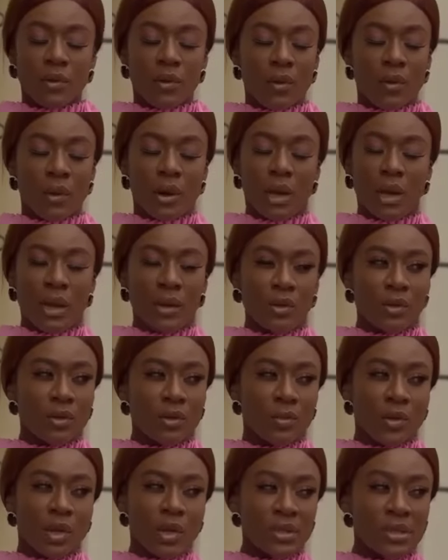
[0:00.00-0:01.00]
Oga
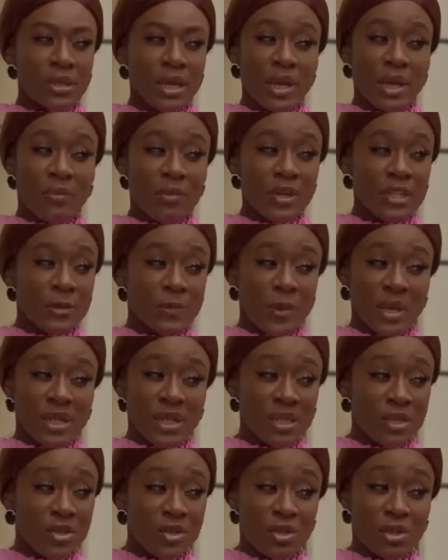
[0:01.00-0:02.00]
landlord, because I am
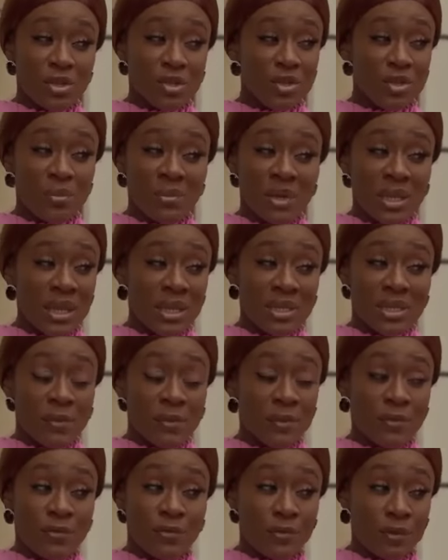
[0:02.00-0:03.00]
respecting you does not mean that
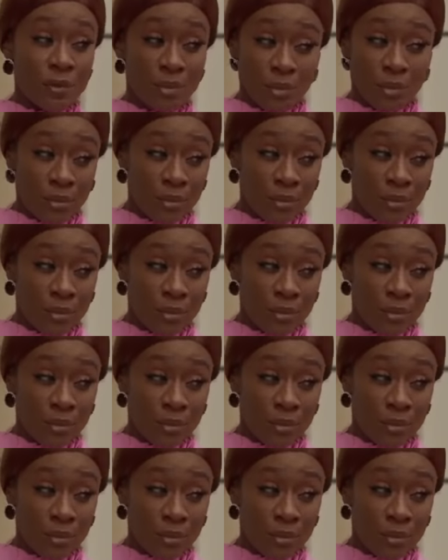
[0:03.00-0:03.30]
I'm a fool.